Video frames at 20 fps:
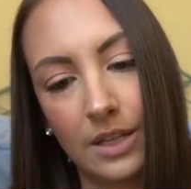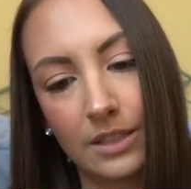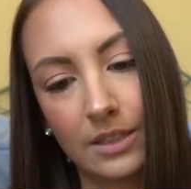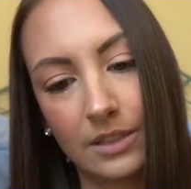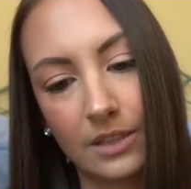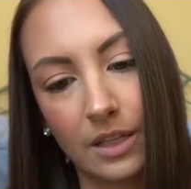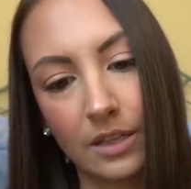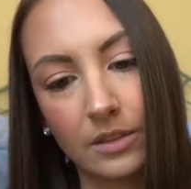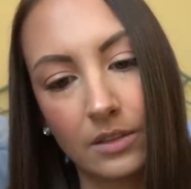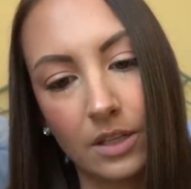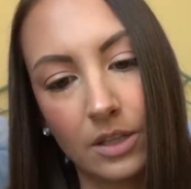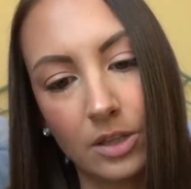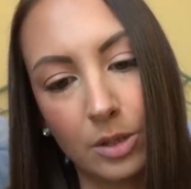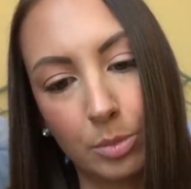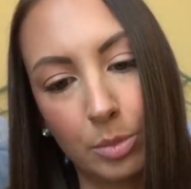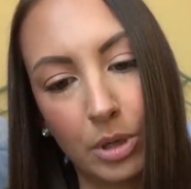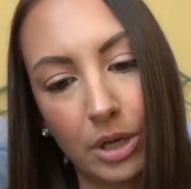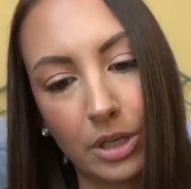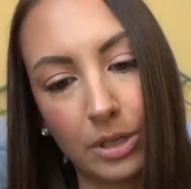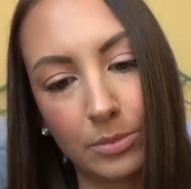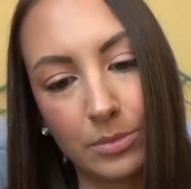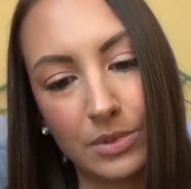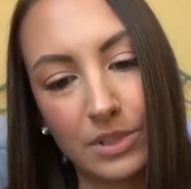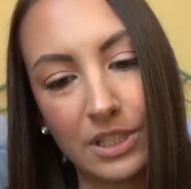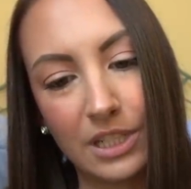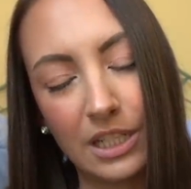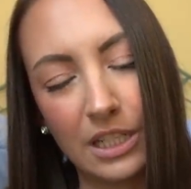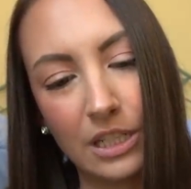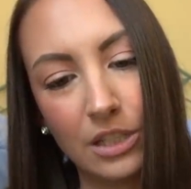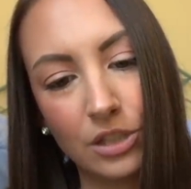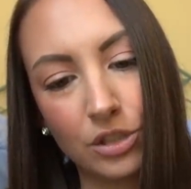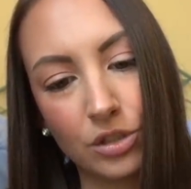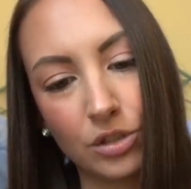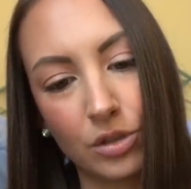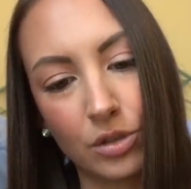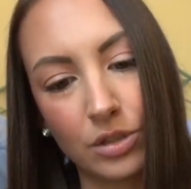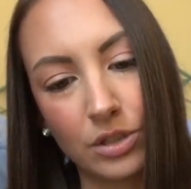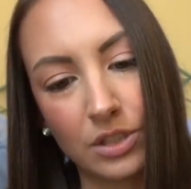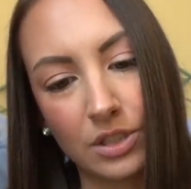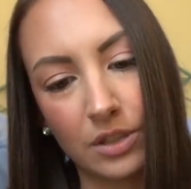says on the bottom
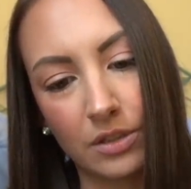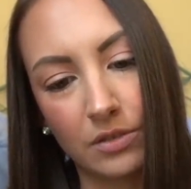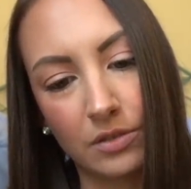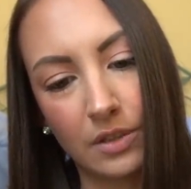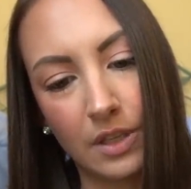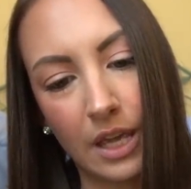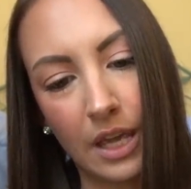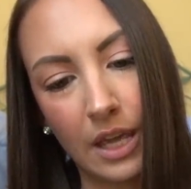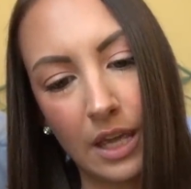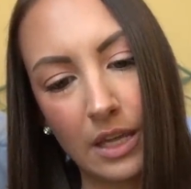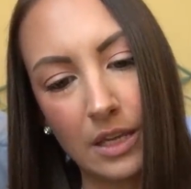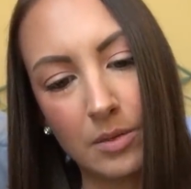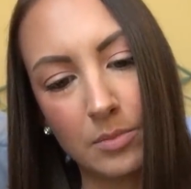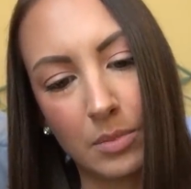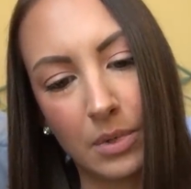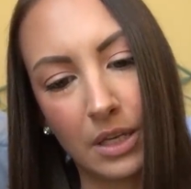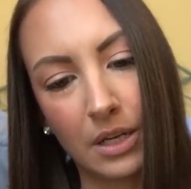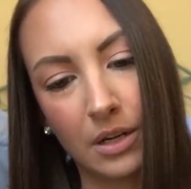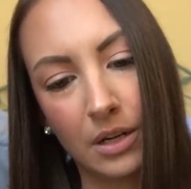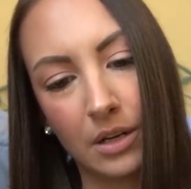t-shirts of Cayman.